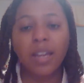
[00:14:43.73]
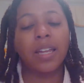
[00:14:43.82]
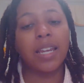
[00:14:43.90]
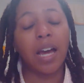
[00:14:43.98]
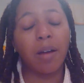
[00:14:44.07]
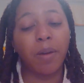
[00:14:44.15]

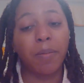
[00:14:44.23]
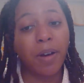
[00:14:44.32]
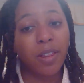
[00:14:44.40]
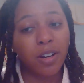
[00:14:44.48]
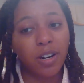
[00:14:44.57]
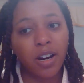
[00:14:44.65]
Now, my
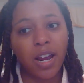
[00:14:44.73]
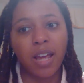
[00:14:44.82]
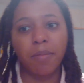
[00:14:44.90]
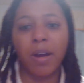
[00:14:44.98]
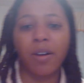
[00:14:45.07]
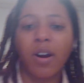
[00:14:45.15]
mother
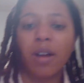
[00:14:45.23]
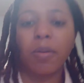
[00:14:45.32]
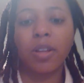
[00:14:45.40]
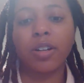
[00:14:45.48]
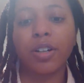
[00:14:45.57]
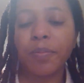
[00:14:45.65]
and my
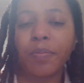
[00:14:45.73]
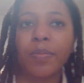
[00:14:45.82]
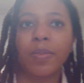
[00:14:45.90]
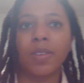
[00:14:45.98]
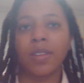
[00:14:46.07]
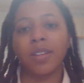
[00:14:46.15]
grandmother,
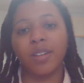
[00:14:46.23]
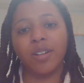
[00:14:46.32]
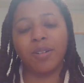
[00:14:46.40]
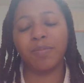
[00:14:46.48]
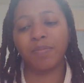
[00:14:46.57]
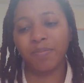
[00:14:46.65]

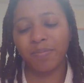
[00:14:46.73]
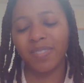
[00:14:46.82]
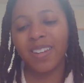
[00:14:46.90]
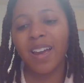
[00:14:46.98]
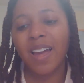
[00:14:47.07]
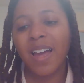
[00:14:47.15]

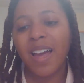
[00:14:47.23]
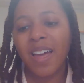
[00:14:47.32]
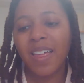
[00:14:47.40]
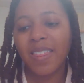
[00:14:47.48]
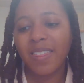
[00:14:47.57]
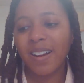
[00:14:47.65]

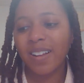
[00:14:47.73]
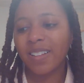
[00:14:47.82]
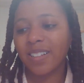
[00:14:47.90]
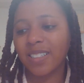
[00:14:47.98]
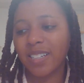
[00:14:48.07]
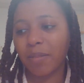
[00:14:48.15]
they're a
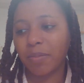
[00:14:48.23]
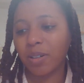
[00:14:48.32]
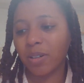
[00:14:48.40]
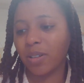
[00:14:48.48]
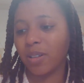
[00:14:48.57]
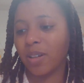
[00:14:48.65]
little
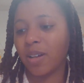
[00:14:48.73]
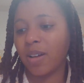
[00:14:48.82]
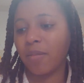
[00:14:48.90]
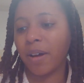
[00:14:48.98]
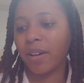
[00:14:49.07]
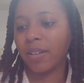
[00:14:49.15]
skeptical
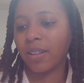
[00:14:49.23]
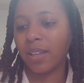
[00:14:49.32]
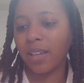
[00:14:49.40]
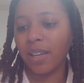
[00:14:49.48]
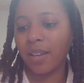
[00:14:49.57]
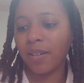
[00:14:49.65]
about
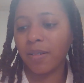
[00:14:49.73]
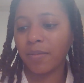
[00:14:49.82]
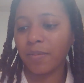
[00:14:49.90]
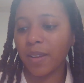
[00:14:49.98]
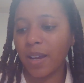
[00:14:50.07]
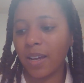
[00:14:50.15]
the
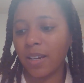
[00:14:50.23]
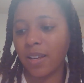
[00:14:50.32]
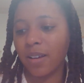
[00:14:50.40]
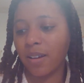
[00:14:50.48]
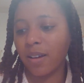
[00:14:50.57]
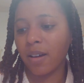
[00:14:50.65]

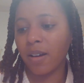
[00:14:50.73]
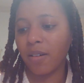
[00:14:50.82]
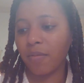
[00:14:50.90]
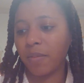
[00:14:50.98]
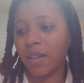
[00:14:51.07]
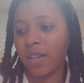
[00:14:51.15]
idea
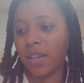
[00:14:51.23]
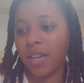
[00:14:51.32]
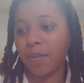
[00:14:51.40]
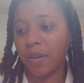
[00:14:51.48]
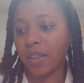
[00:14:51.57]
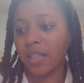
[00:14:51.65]
of me
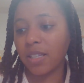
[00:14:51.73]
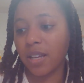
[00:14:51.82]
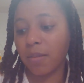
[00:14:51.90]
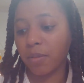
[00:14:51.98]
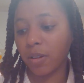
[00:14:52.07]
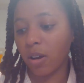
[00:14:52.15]
keeping this
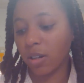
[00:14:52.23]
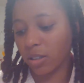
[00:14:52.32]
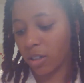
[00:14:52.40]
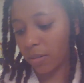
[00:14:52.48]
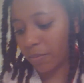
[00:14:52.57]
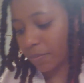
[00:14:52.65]
up long
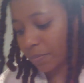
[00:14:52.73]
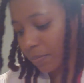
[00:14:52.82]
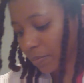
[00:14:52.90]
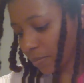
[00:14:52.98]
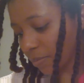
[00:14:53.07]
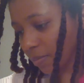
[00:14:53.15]
term,
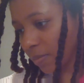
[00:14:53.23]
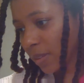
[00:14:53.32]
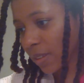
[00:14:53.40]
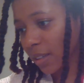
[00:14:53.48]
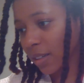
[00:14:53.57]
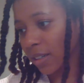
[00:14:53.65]

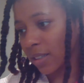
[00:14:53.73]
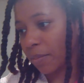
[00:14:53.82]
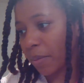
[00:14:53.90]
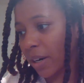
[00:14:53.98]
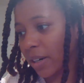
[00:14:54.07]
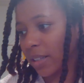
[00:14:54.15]
because
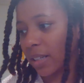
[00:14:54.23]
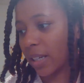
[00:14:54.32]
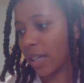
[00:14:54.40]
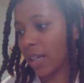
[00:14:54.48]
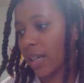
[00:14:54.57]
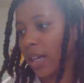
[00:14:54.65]

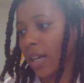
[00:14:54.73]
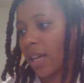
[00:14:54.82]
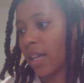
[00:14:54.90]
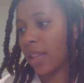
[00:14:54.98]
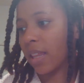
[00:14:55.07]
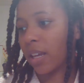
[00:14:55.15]
apparently
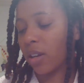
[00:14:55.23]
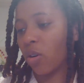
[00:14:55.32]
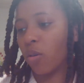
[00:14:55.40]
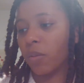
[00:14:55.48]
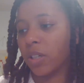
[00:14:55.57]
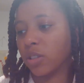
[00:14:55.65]
they know
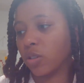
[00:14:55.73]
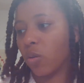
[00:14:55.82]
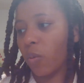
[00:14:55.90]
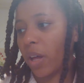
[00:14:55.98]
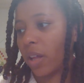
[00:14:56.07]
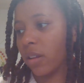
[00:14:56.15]
me so
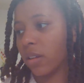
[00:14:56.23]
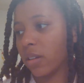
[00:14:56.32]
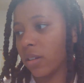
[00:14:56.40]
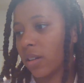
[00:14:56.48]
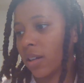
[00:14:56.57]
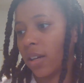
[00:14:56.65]
well.
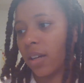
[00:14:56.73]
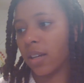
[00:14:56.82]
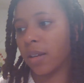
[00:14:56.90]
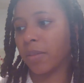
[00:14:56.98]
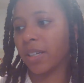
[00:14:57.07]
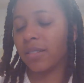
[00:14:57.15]
And I
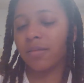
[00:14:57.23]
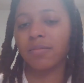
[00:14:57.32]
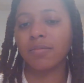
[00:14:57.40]
mean,